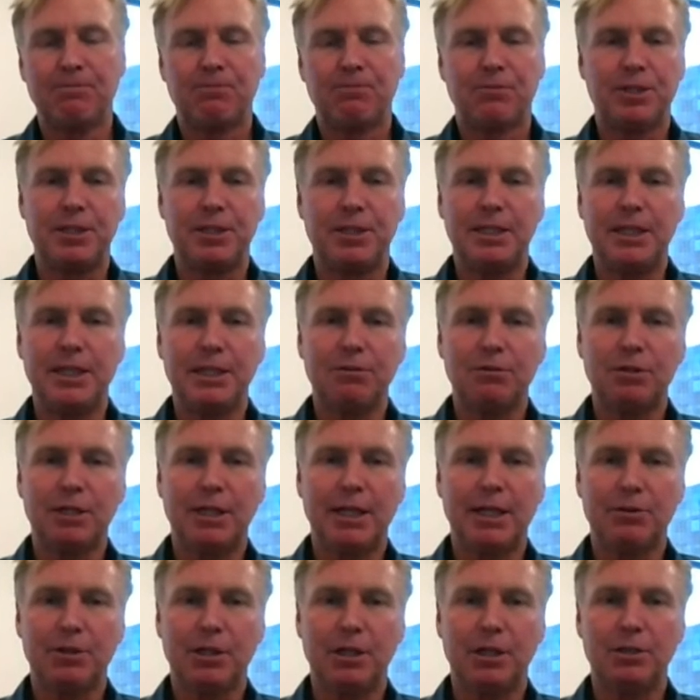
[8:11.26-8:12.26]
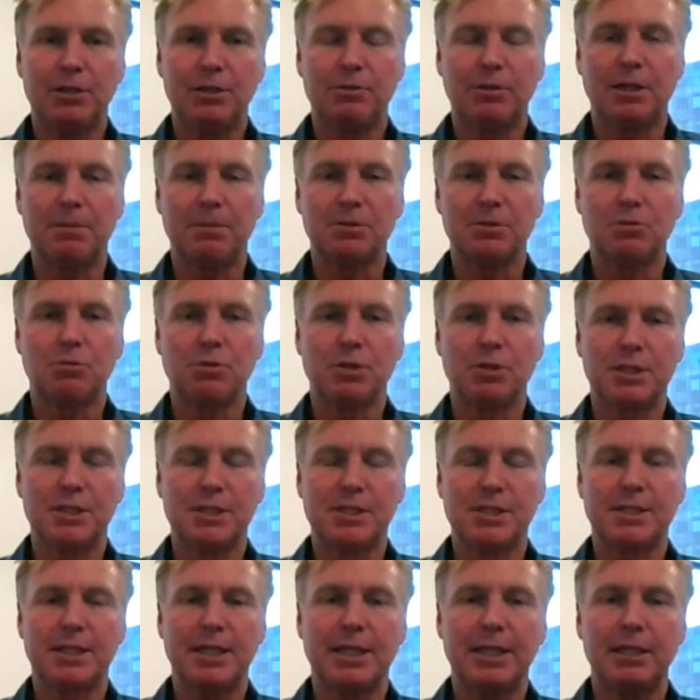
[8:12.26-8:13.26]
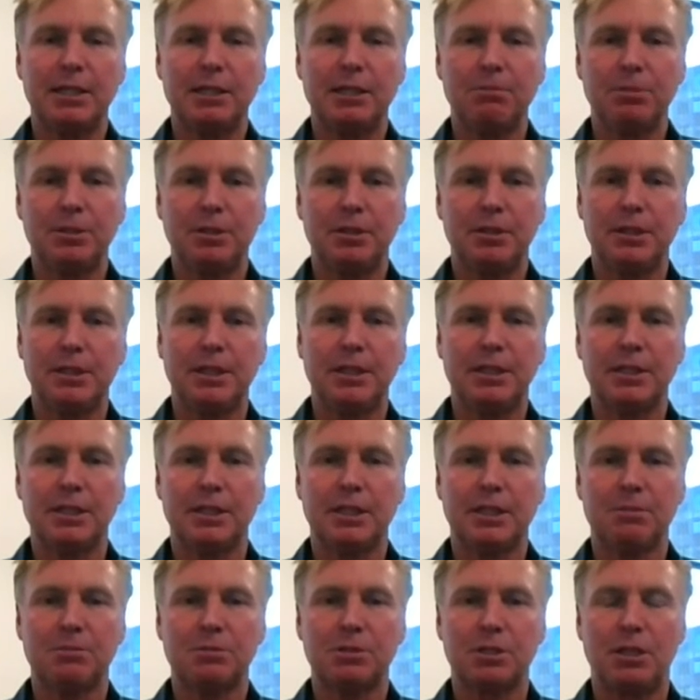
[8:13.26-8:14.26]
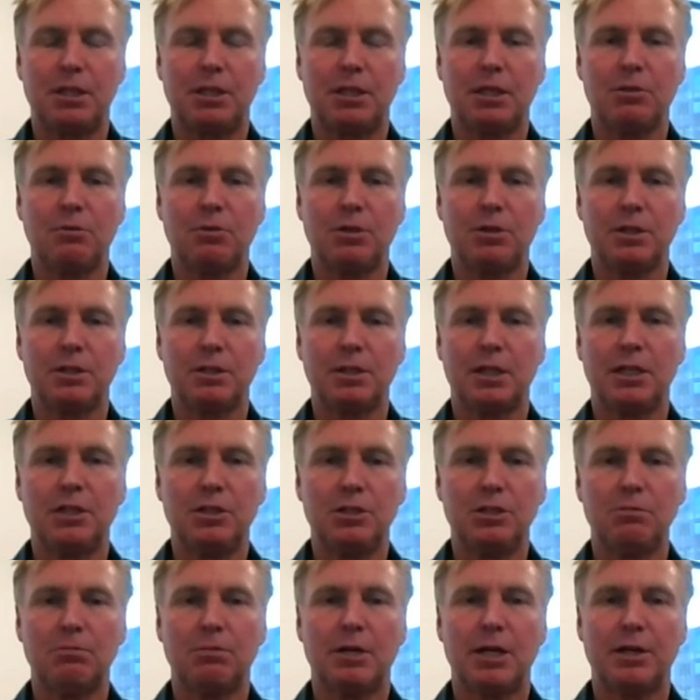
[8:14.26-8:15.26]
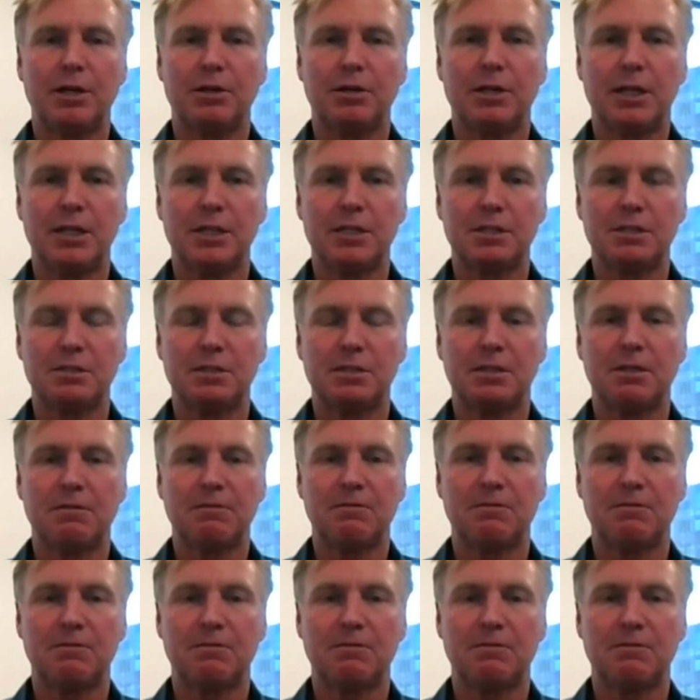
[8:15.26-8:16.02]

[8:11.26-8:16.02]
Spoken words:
the native cloud on-ramps with the scalability that comes along with a new modernized